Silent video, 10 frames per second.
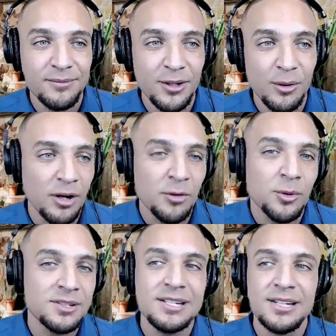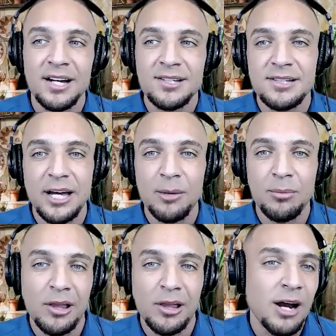you know, breathwork detox to help
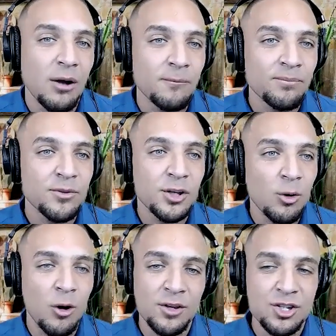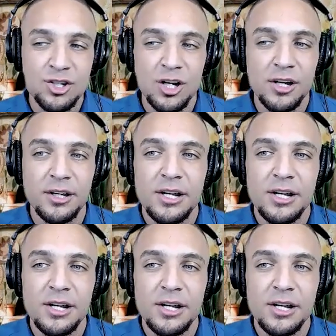clear out, you know, all this junk.